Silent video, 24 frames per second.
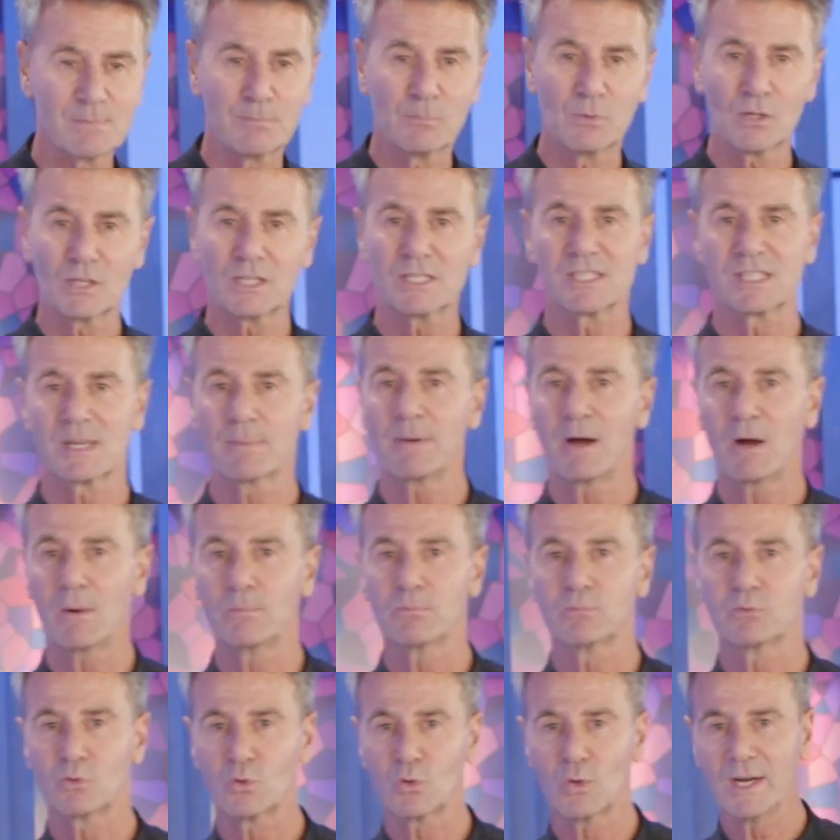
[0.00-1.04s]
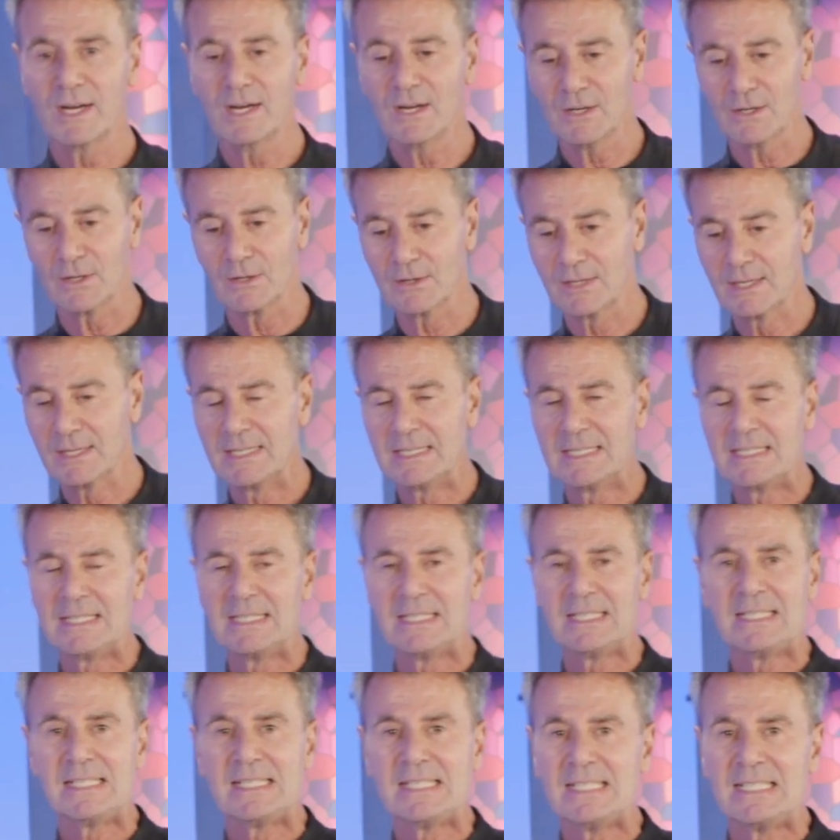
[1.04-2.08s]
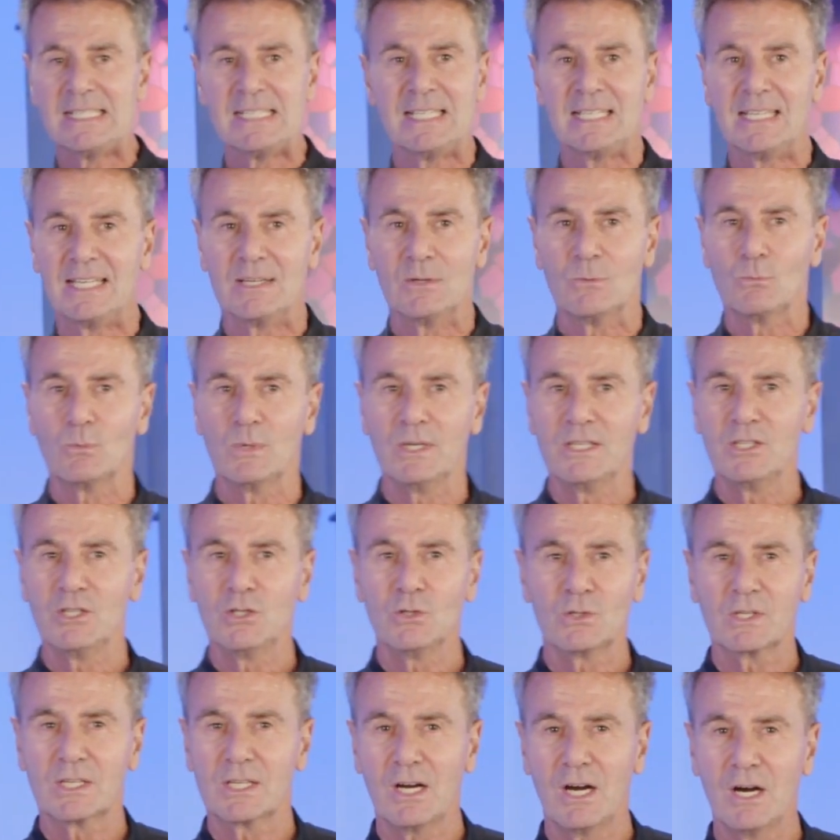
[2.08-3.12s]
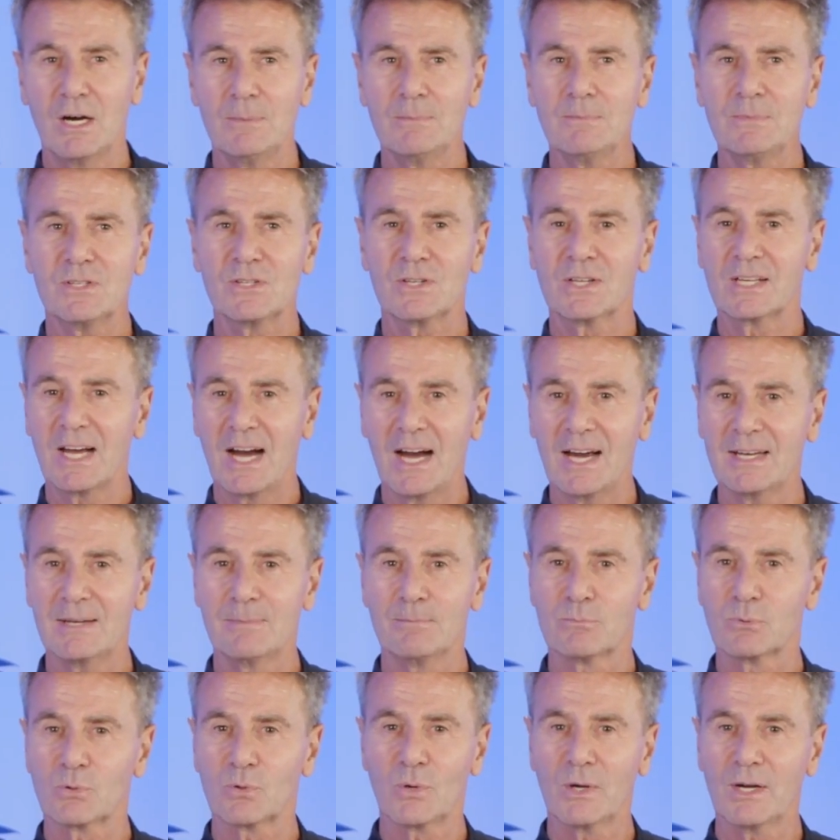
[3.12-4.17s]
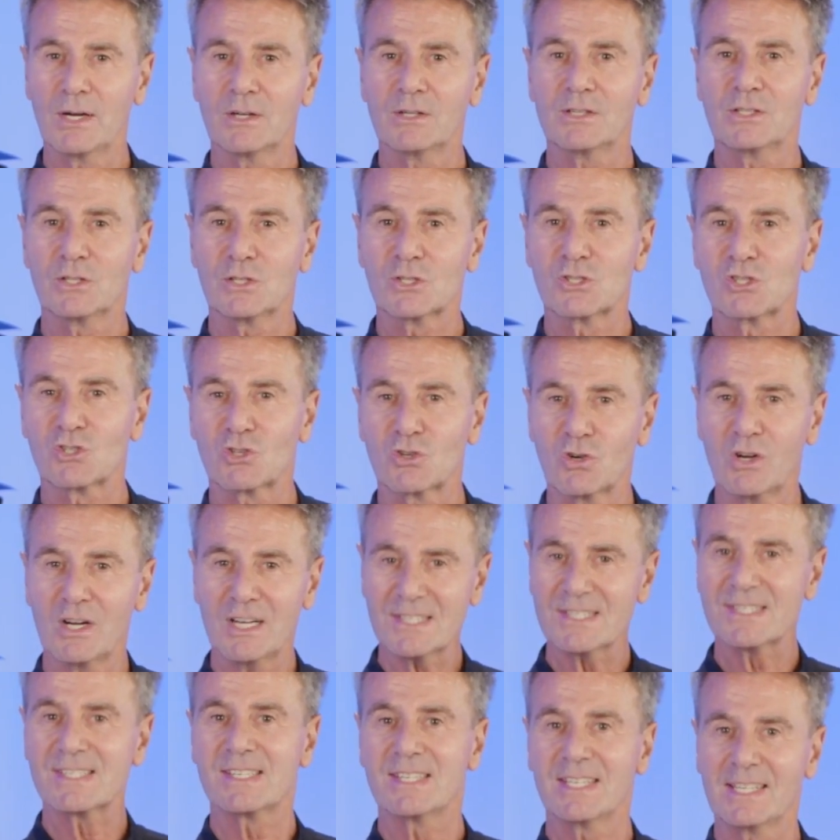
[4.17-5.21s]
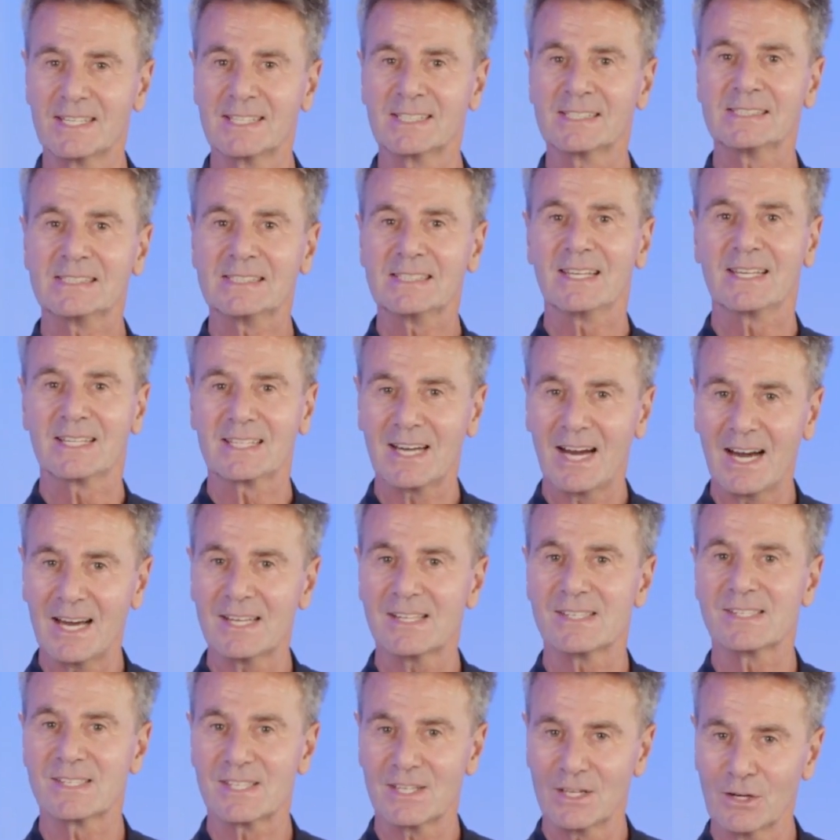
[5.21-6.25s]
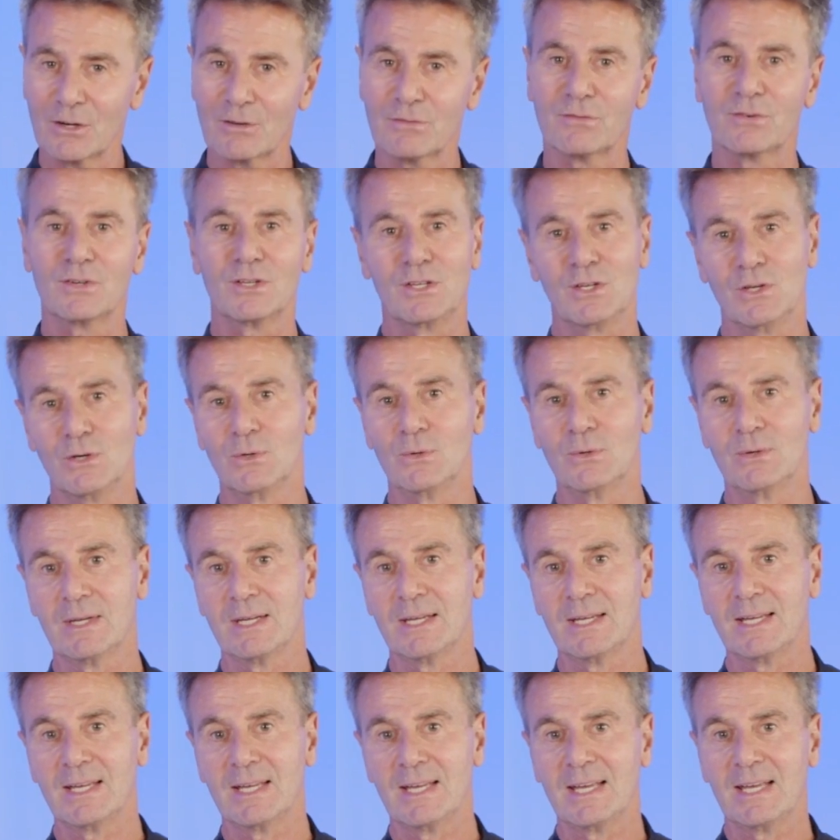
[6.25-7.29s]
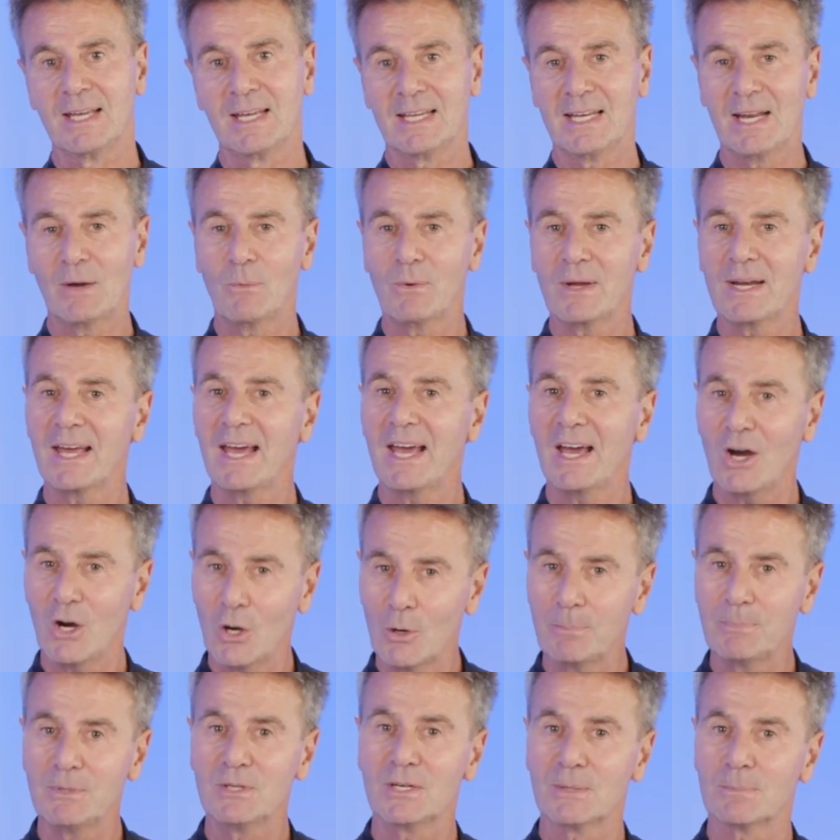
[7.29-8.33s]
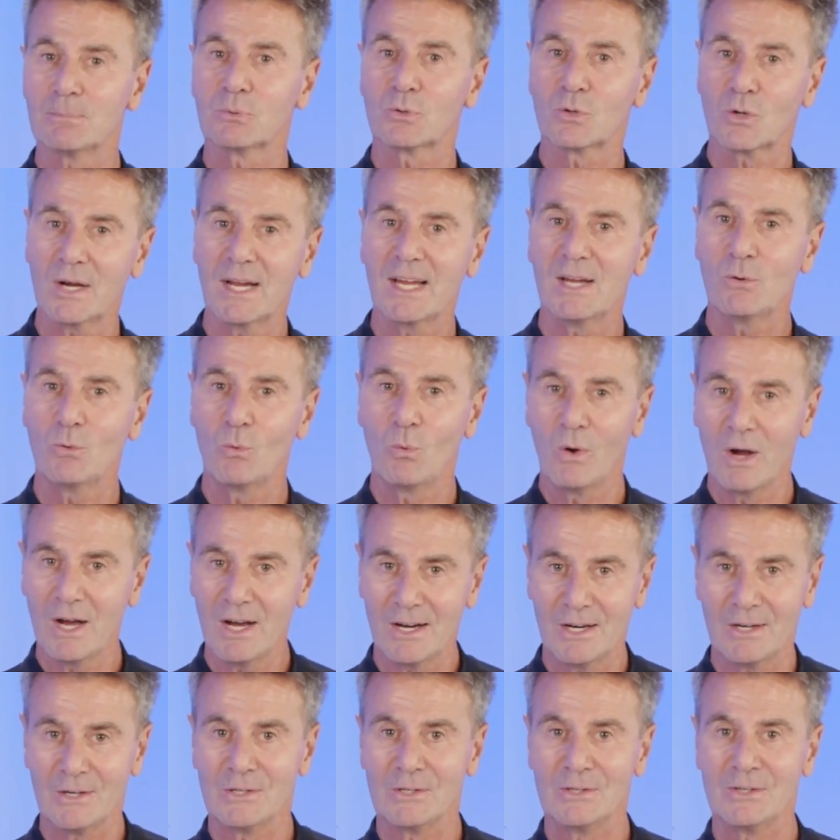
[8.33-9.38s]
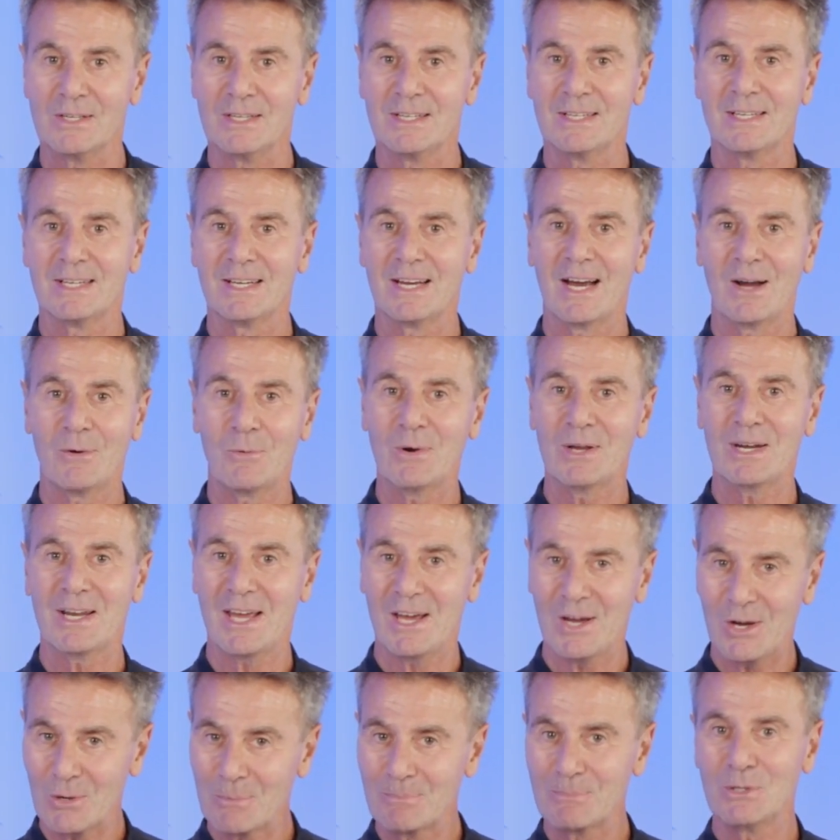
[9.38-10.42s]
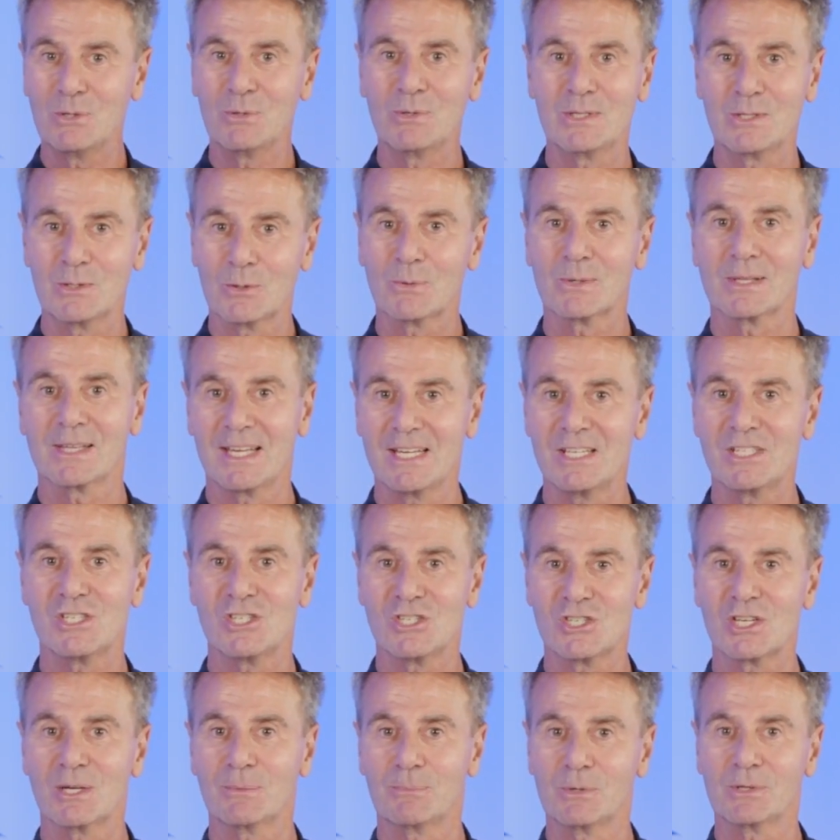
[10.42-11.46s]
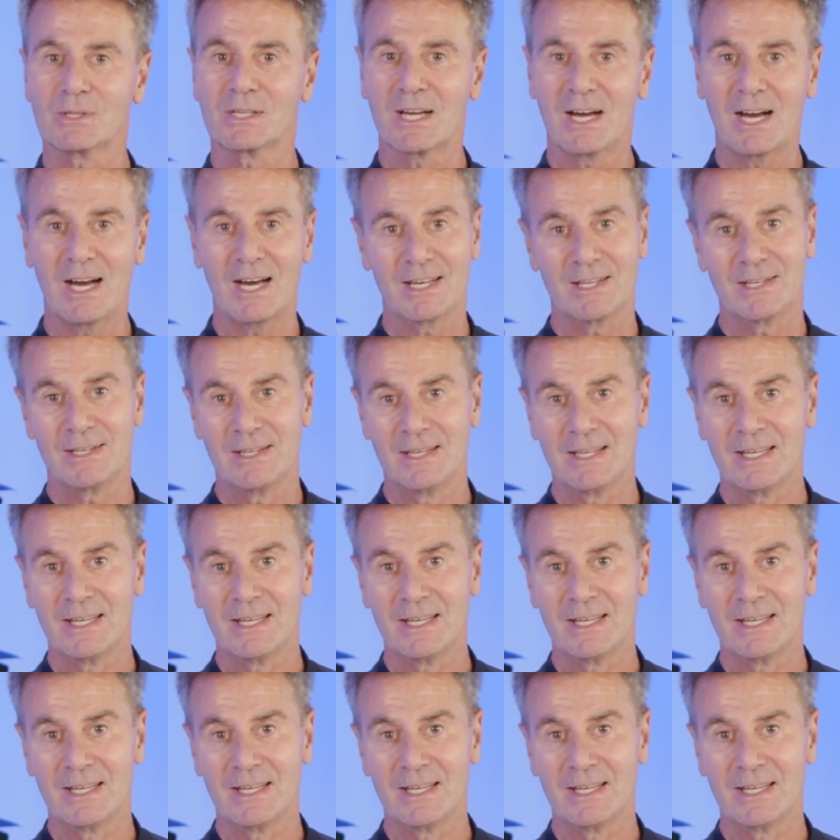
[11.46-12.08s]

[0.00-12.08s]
book is about prayer. When you come to God in prayer, you're trusting that God is there for you. And I want to help you to pray well. I want to help you in your relationship with God.